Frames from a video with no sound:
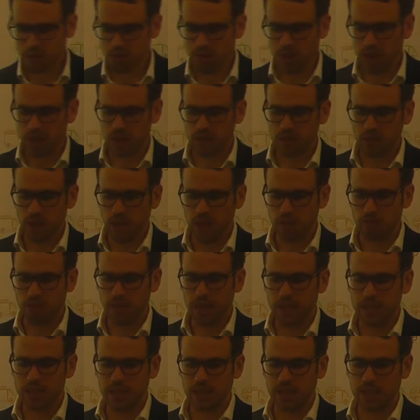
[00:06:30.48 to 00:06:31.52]
of the
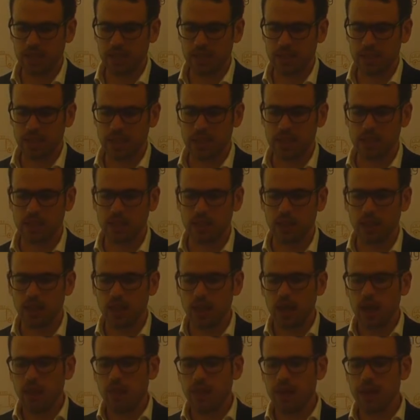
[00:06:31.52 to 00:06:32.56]
related legislation.
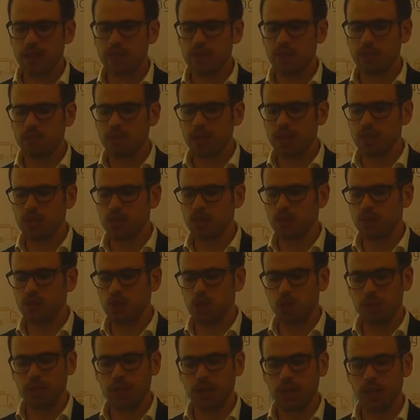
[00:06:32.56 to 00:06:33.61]
There's a mixture of
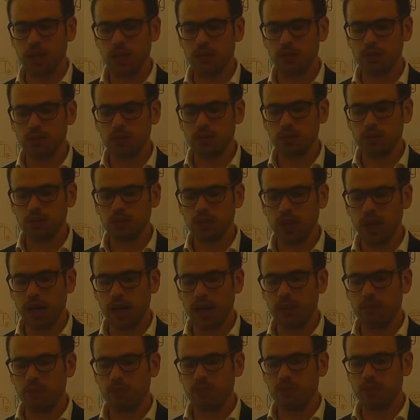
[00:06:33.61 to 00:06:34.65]
European level
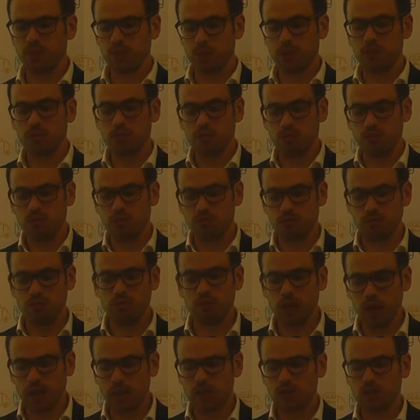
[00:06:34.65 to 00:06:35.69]

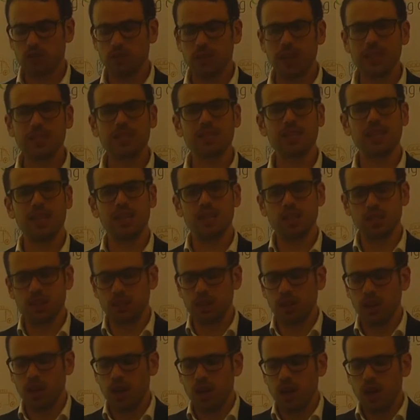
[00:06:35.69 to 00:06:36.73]
sort of
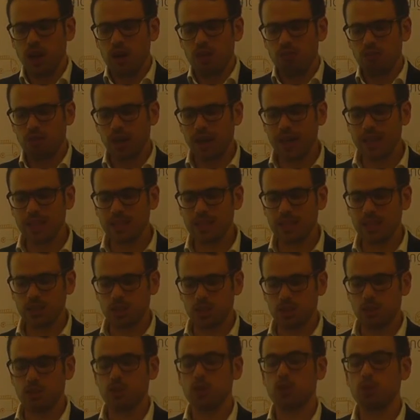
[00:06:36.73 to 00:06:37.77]
legislation relating
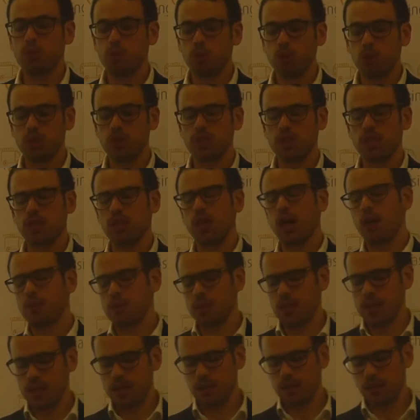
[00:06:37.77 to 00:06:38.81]
to and supporting
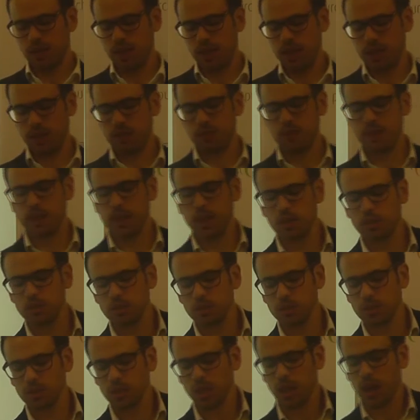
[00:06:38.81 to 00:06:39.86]
uptake of clean
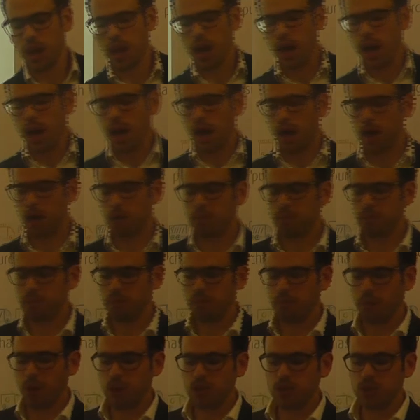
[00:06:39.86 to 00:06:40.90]
vehicles.
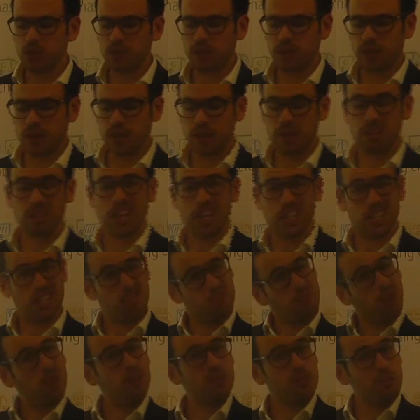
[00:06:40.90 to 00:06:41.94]
Most of it is actually
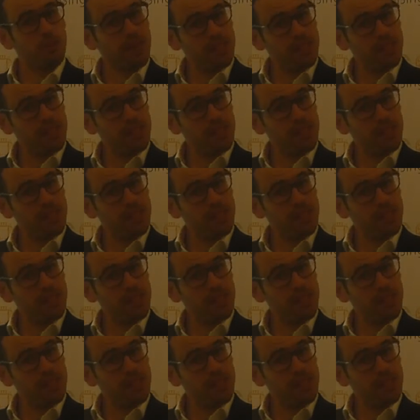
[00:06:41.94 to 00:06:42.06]
imposed